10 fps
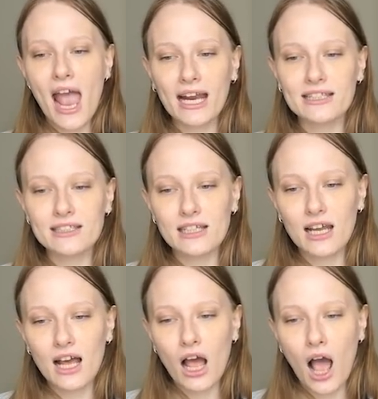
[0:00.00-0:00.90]
And
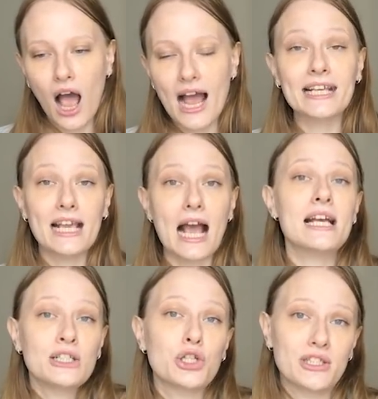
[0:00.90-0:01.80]
I
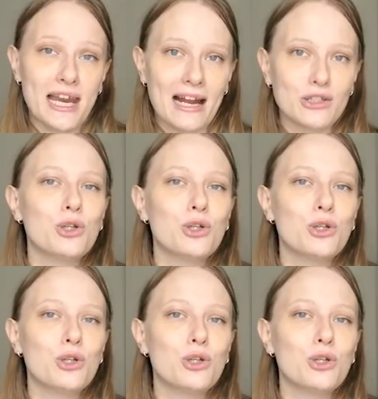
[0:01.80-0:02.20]
understand.